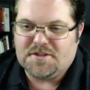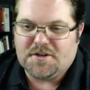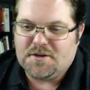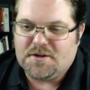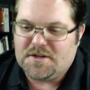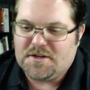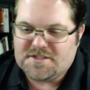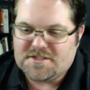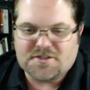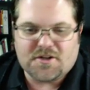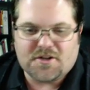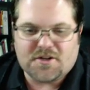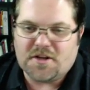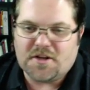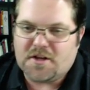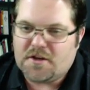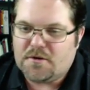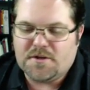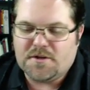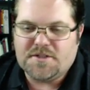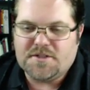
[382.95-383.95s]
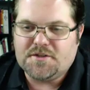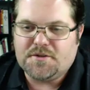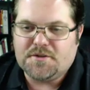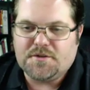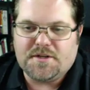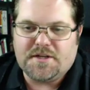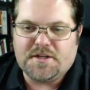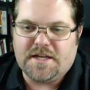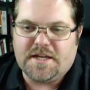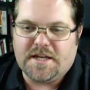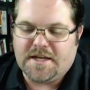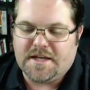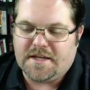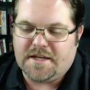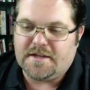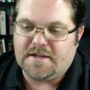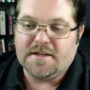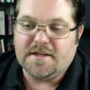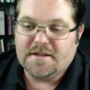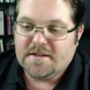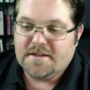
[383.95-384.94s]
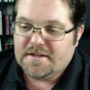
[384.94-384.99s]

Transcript: and started going to it, and